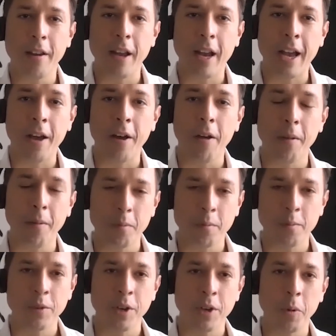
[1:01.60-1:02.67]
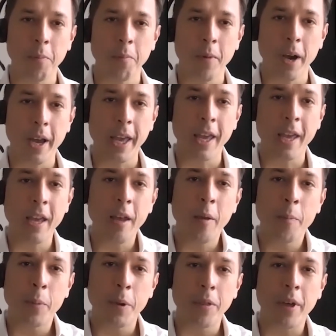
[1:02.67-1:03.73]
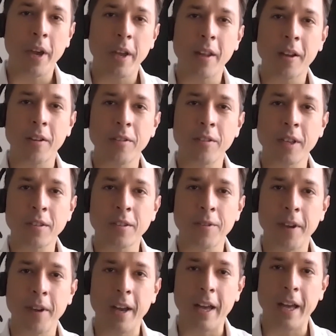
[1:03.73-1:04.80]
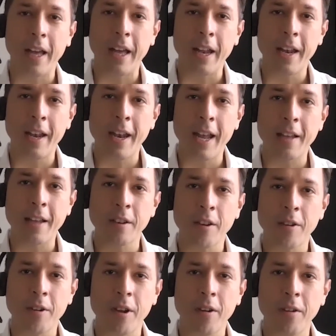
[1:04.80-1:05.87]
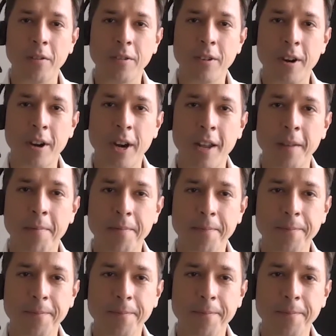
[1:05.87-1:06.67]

how we might put that in the context of a net zero journey?